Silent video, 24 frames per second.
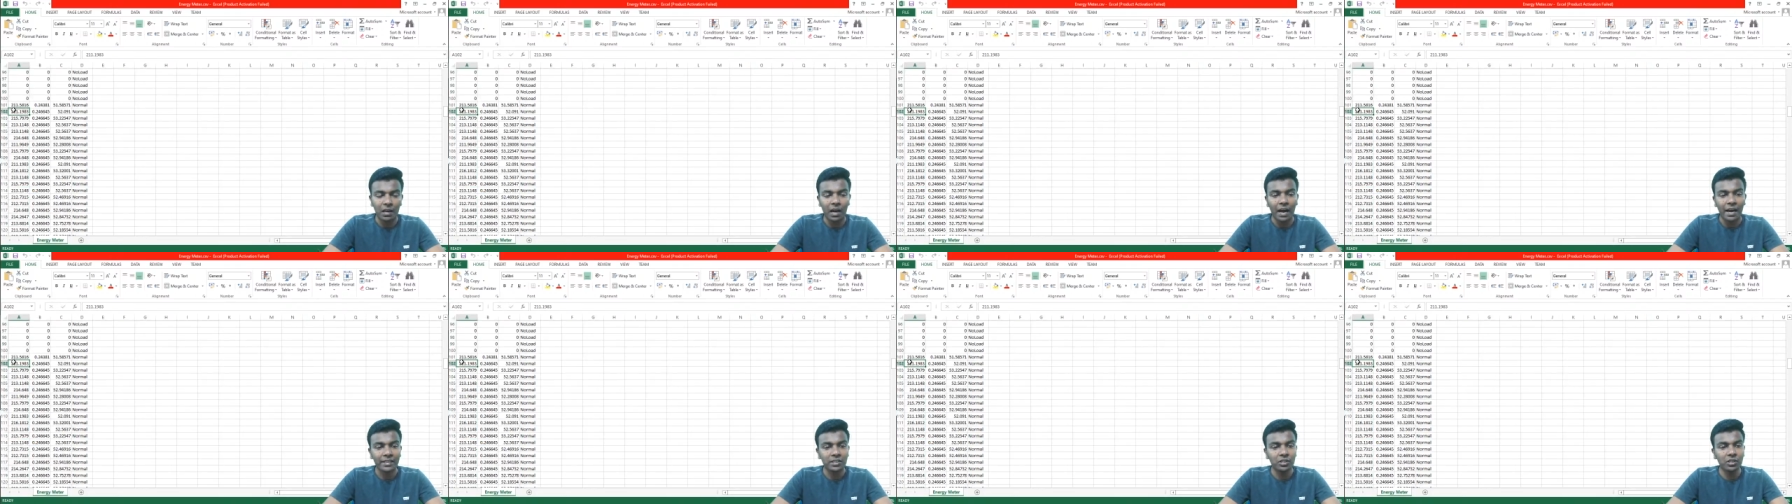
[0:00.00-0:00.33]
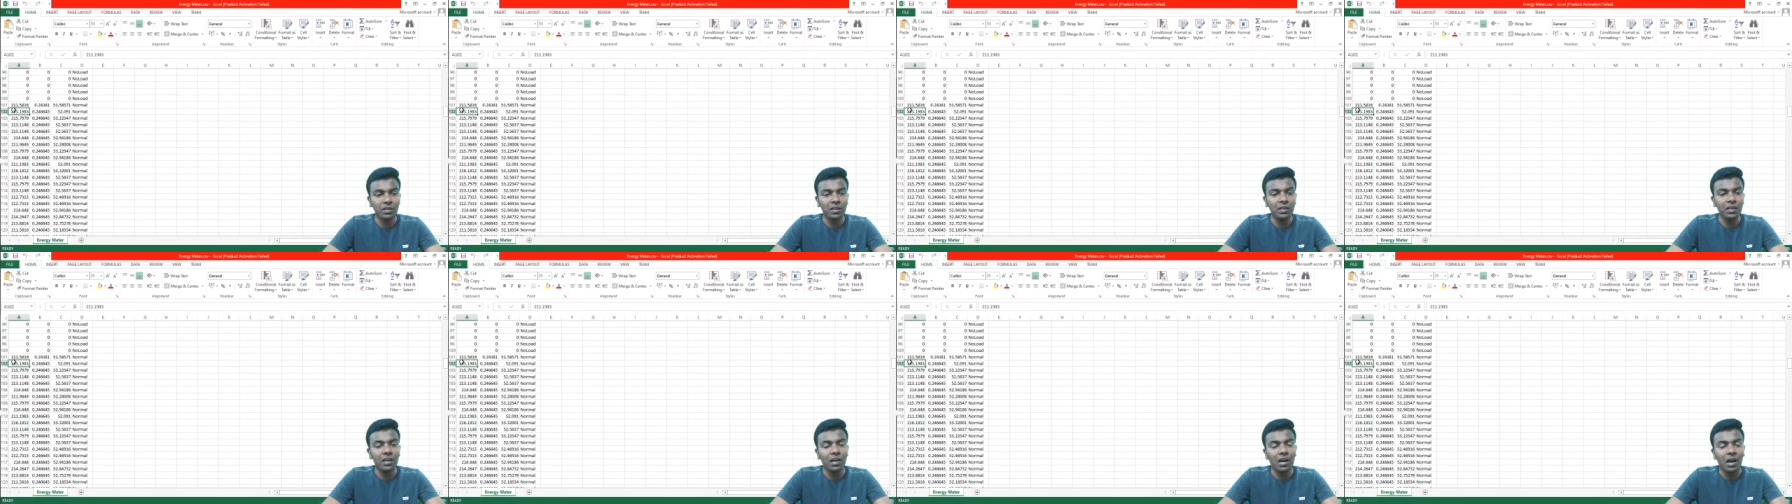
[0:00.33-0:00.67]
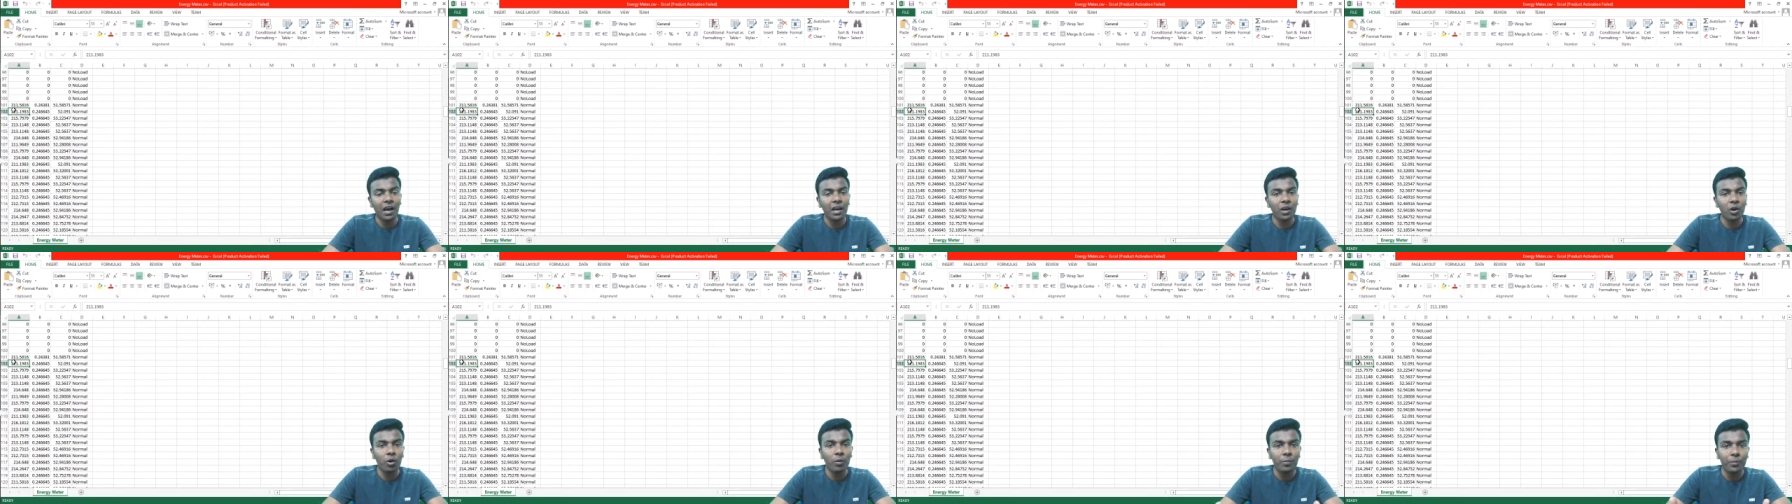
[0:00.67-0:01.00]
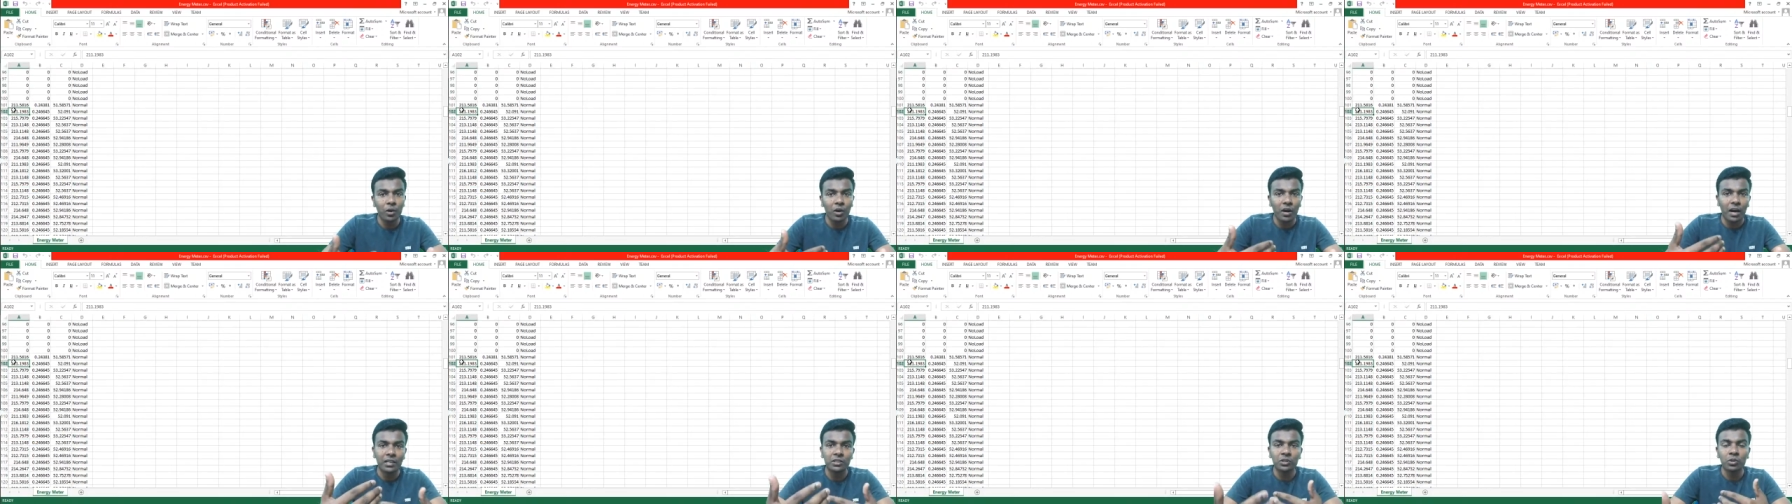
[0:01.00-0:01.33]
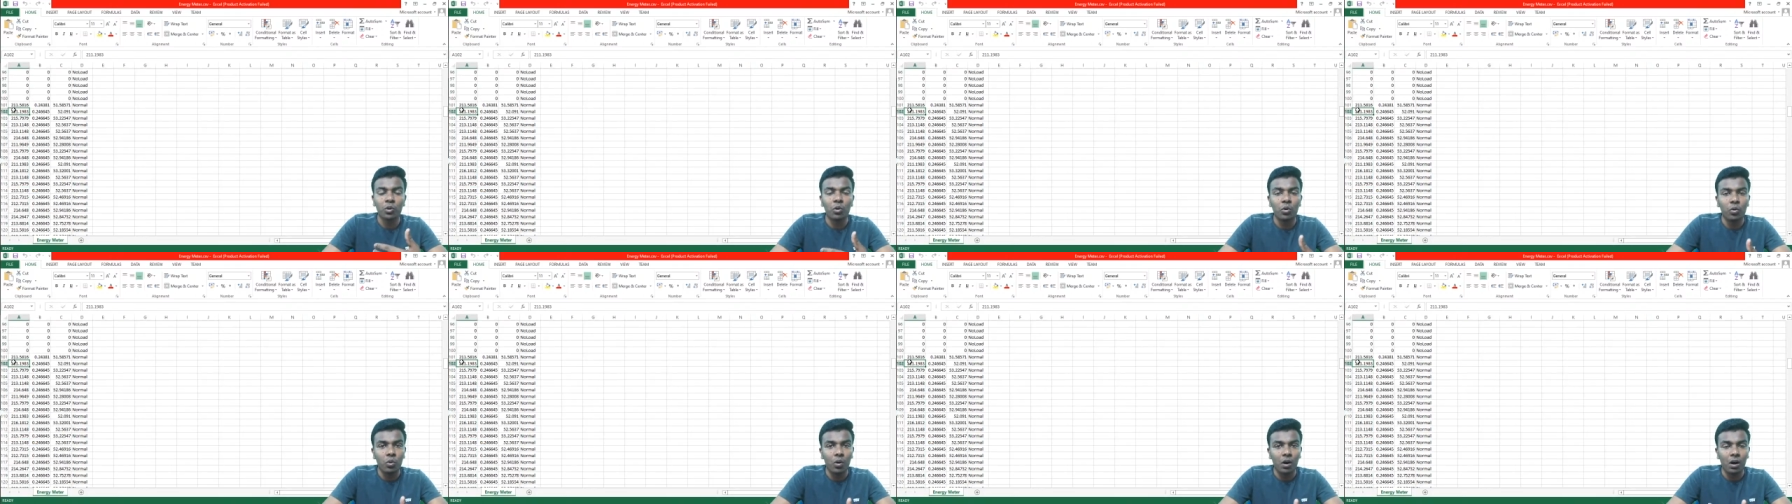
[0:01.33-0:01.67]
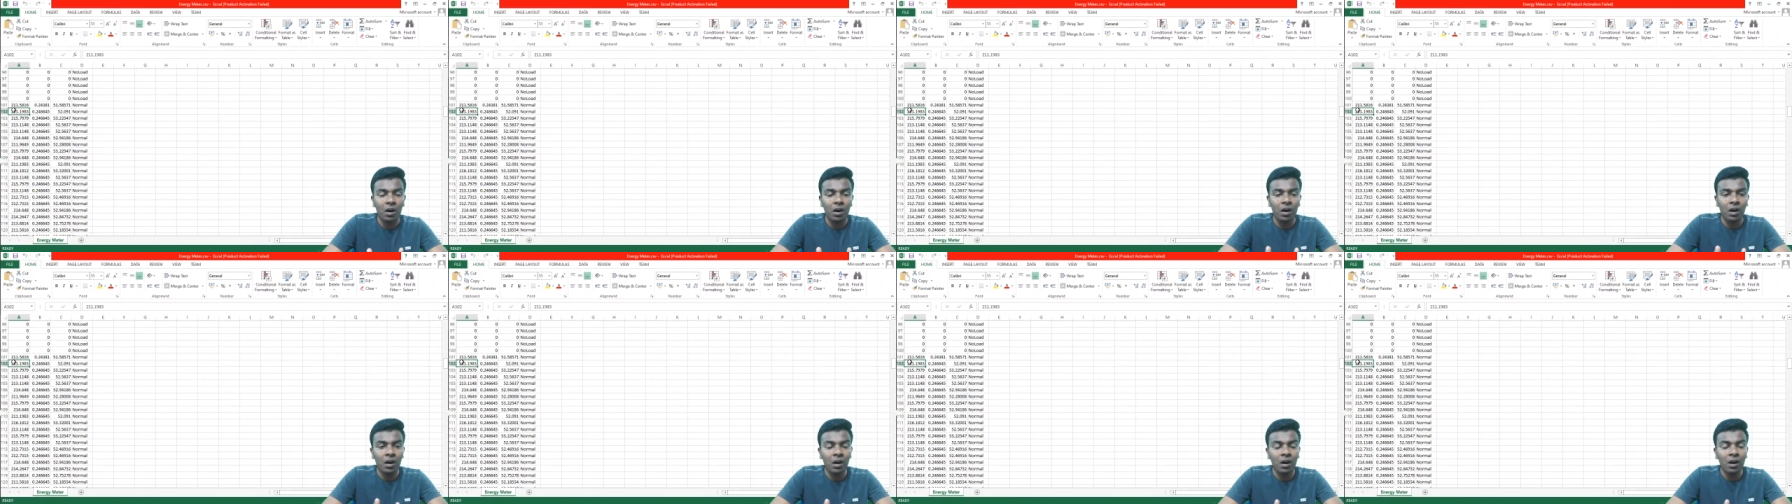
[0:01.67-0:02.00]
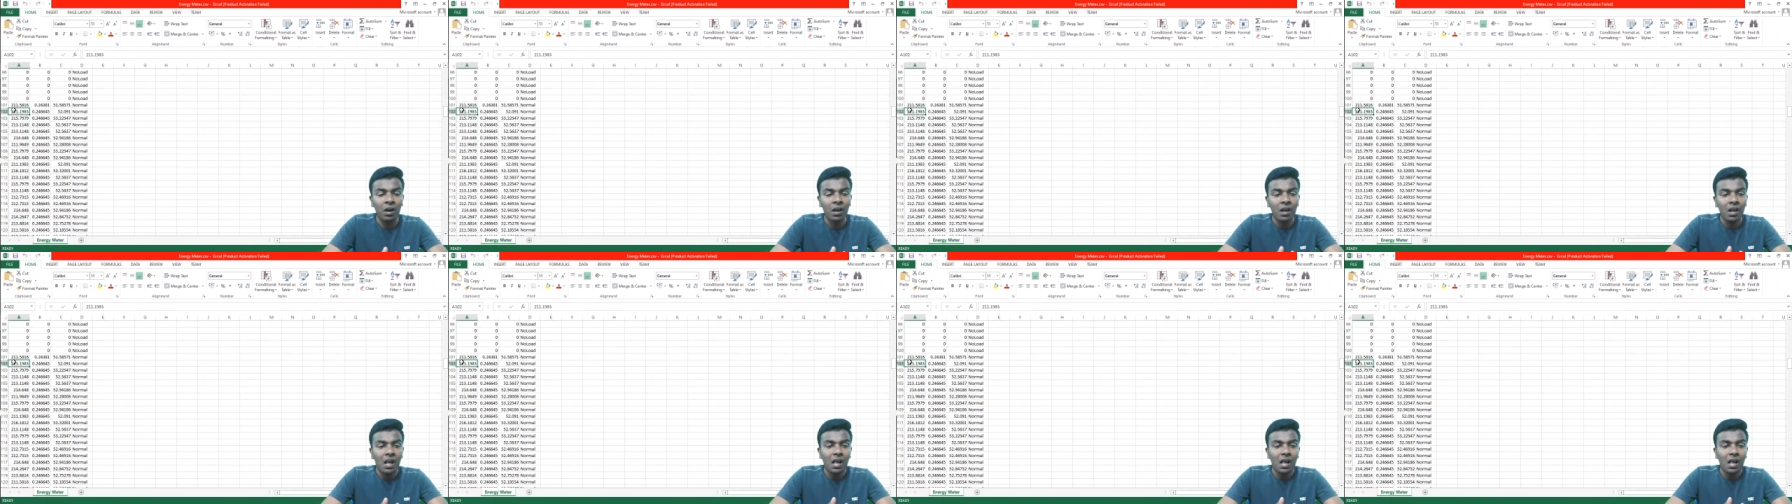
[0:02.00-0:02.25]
Actually, I hope you guys know